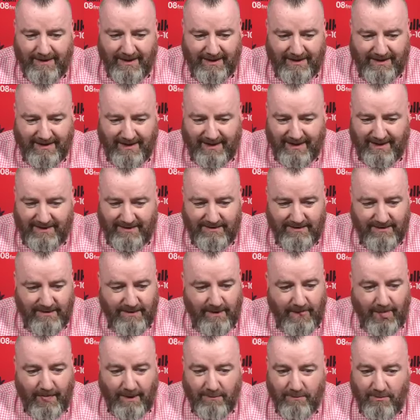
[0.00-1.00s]
Again,
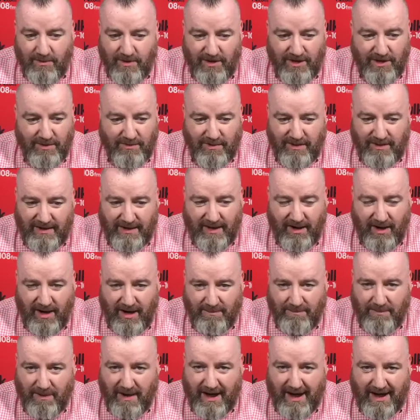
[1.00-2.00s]
really, really
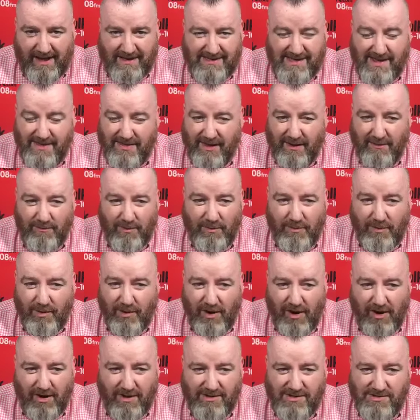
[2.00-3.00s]
hot pans. The thing with
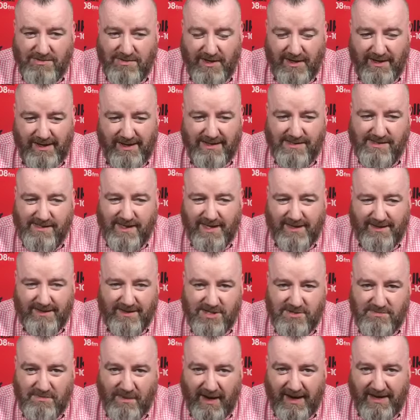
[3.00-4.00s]
prawns really is get the
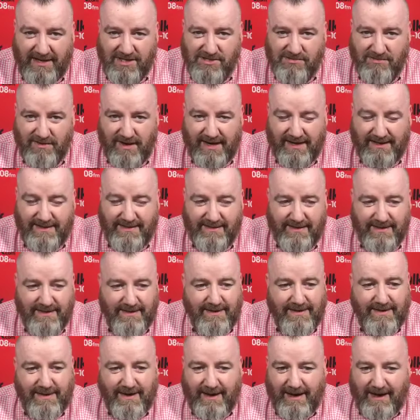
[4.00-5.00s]
spice right.
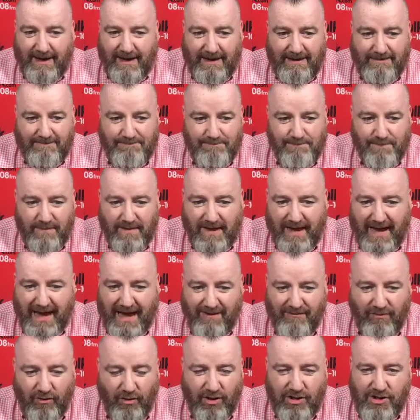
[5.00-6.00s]

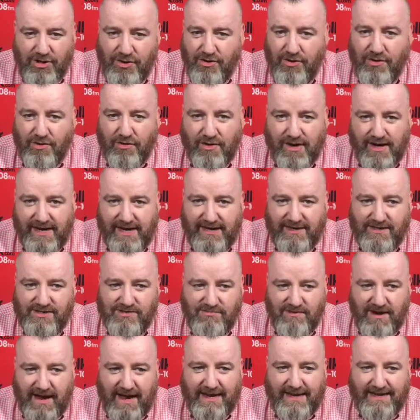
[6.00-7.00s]
Have all your
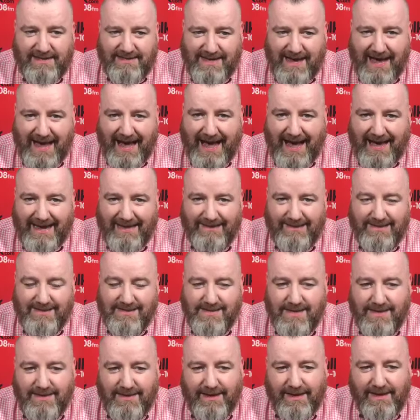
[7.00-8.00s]
ingredients ready to hand, because
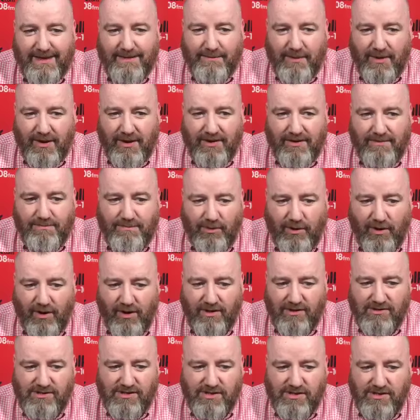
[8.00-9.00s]
the thing about
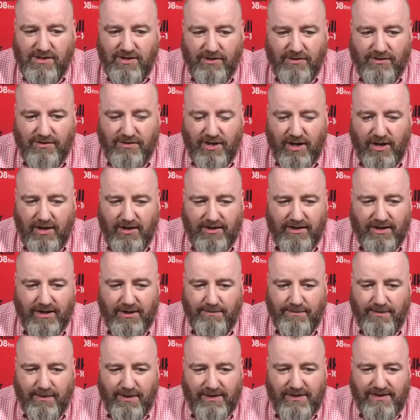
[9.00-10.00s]
prawns is you're talking
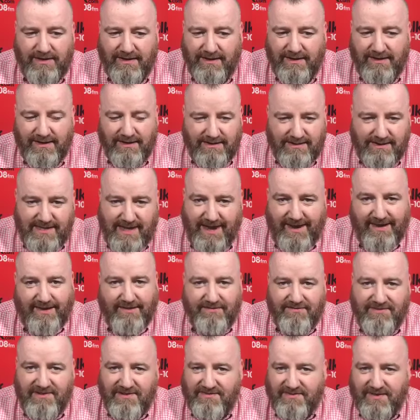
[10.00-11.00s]
about 10 to
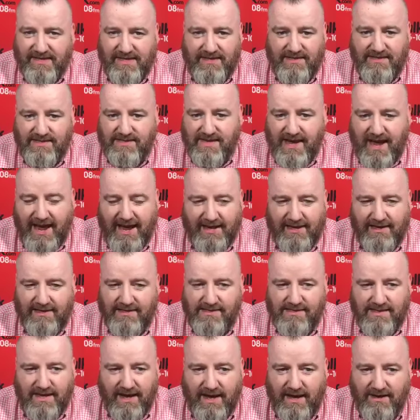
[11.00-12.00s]
15
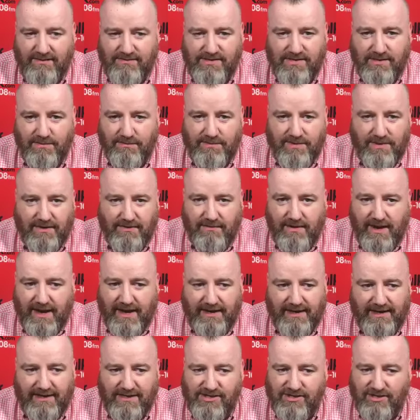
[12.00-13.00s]
seconds to have something
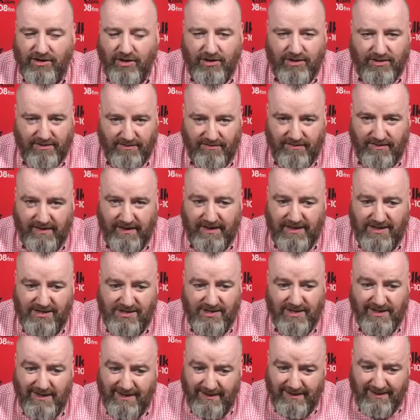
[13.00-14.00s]
ready, start to
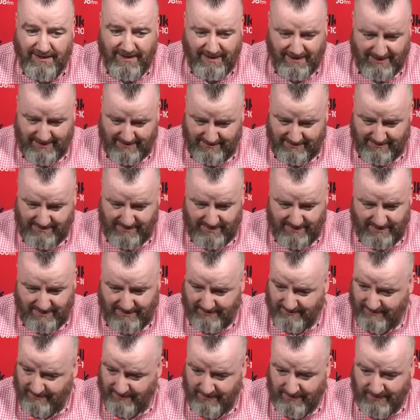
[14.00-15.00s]
finish. And
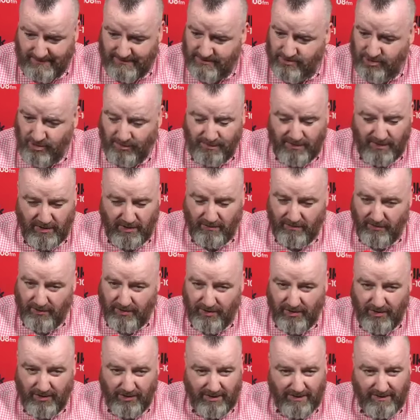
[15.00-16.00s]
don't be
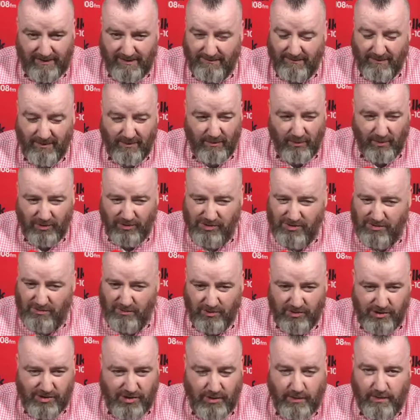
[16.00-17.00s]
overcooking it. Once
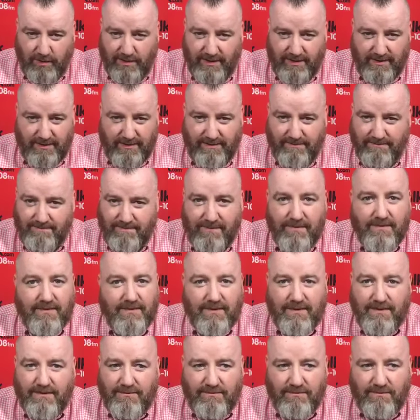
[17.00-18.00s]
you go into
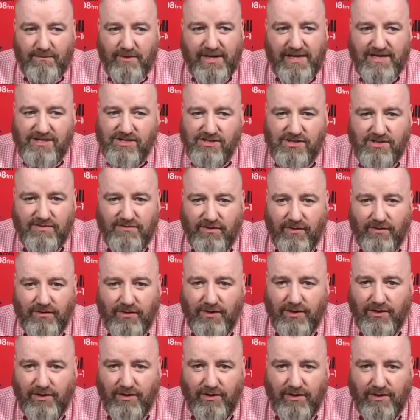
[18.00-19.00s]
the regions of
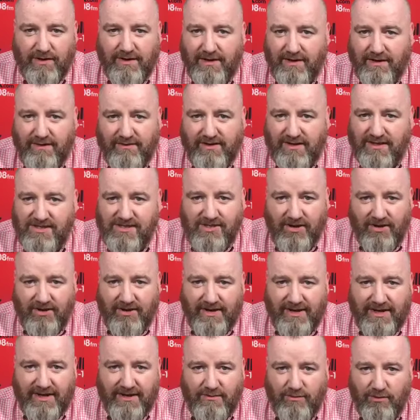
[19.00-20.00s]
overcooking, everything's starting
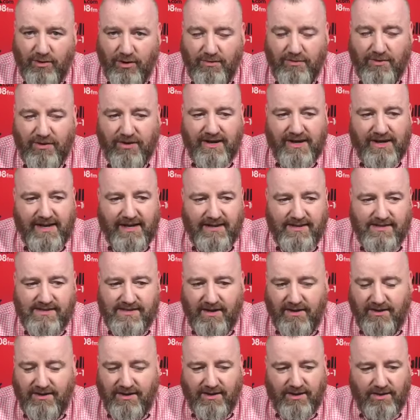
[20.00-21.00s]
to get rubbery. It's
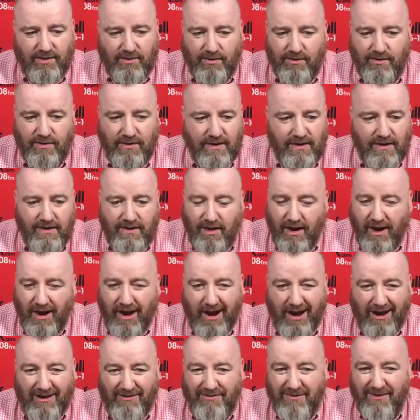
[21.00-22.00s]
starting to go
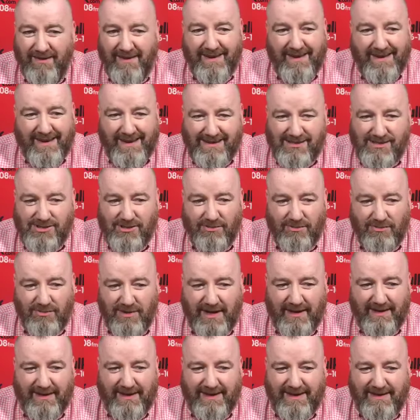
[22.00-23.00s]
off. So
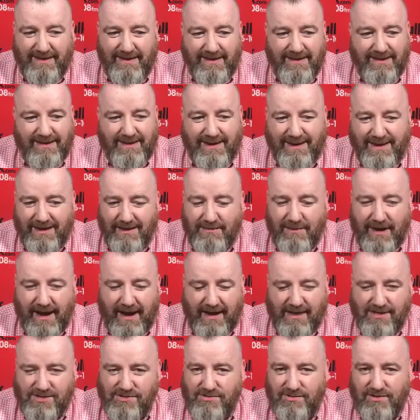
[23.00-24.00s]
really, in
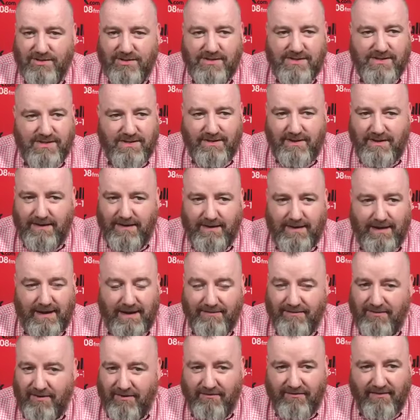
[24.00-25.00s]
restaurants,
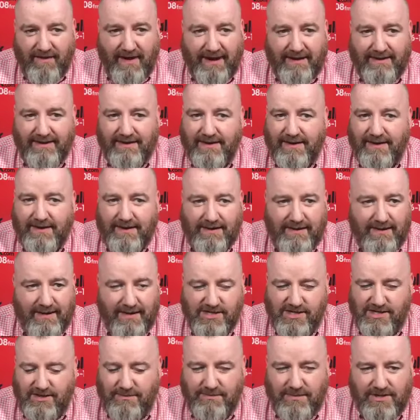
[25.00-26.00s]
if you're finding it and
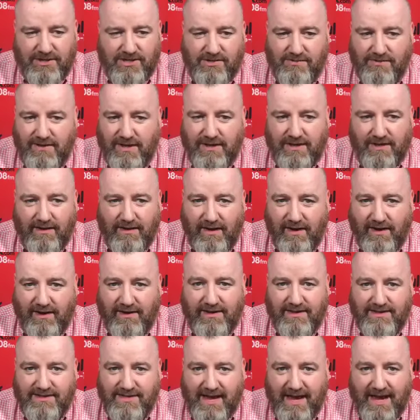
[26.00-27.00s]
that's something that you're eating a lot of
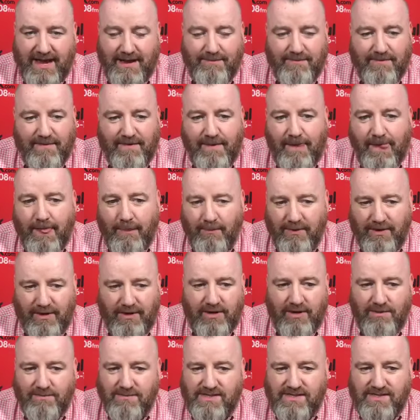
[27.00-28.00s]
the time, when it
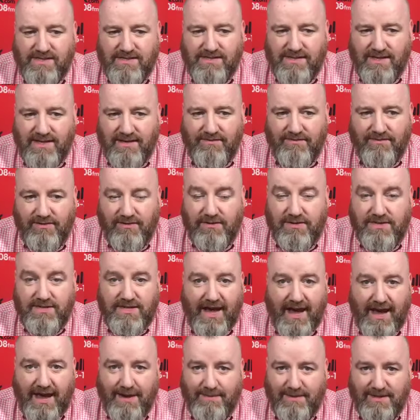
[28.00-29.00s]
comes to seafood,
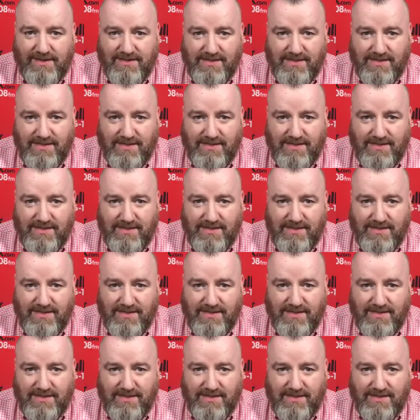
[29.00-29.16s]
time it